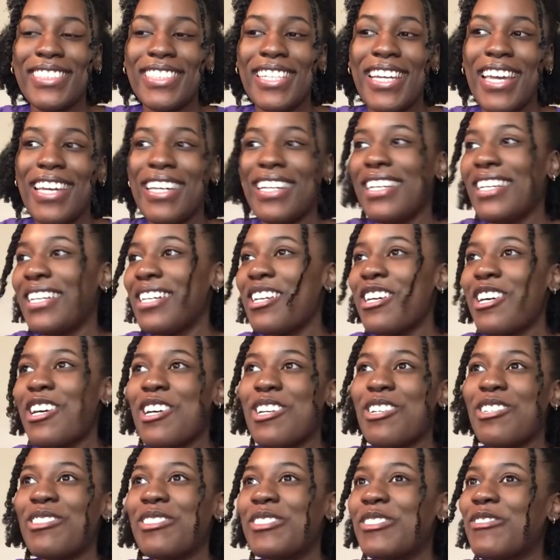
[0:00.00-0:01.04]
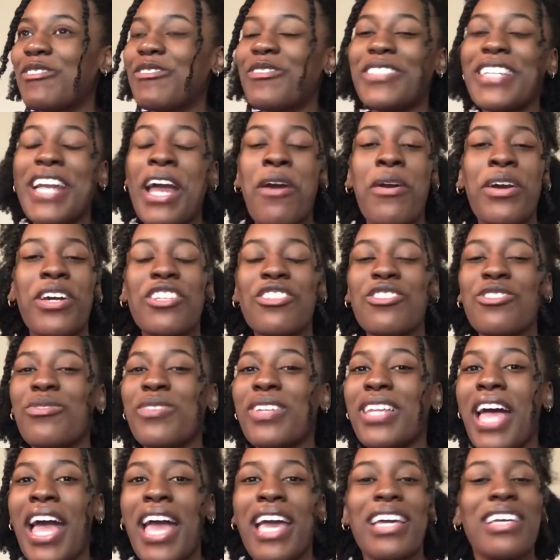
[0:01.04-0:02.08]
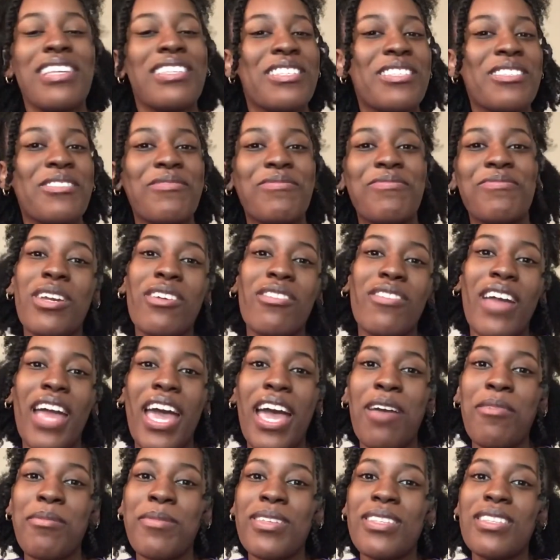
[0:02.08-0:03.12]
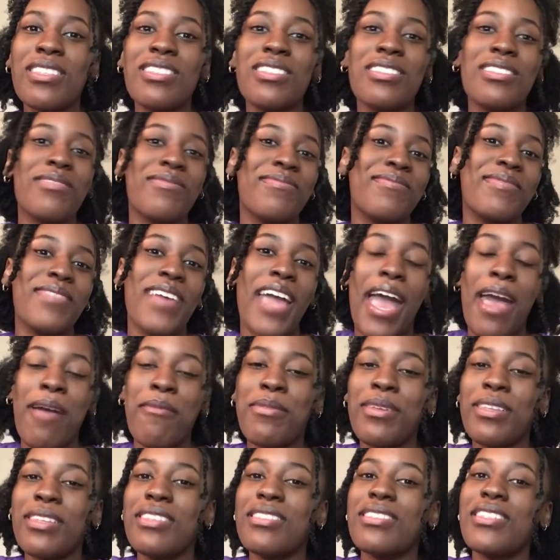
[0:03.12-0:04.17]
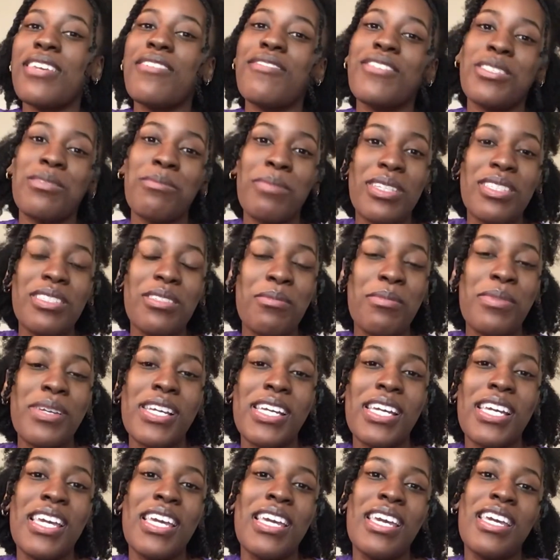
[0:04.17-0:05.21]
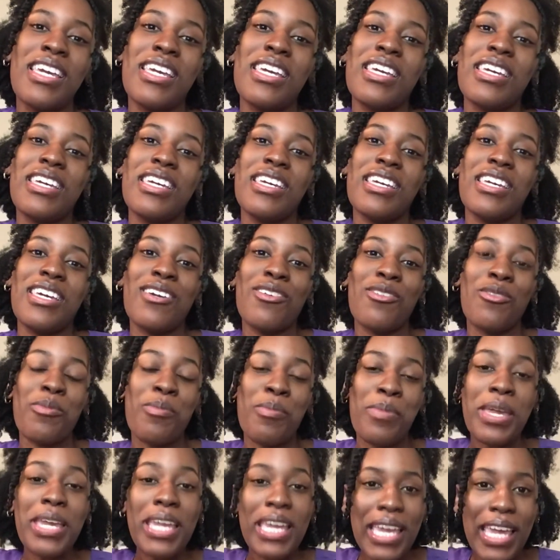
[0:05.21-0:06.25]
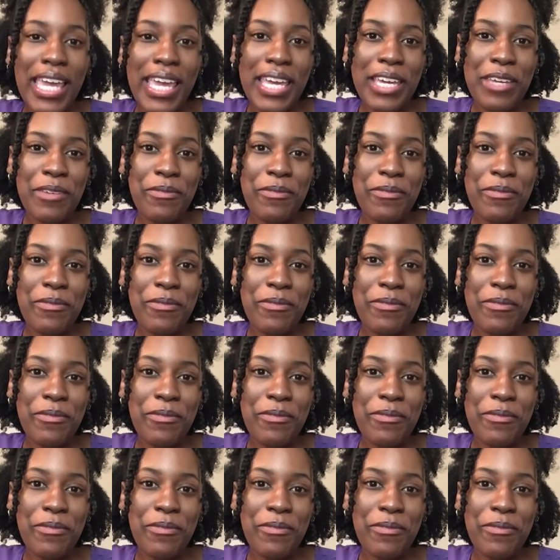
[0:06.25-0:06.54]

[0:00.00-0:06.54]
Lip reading: And now I can just relax. Whatever happens. If it's meant to be, it will be.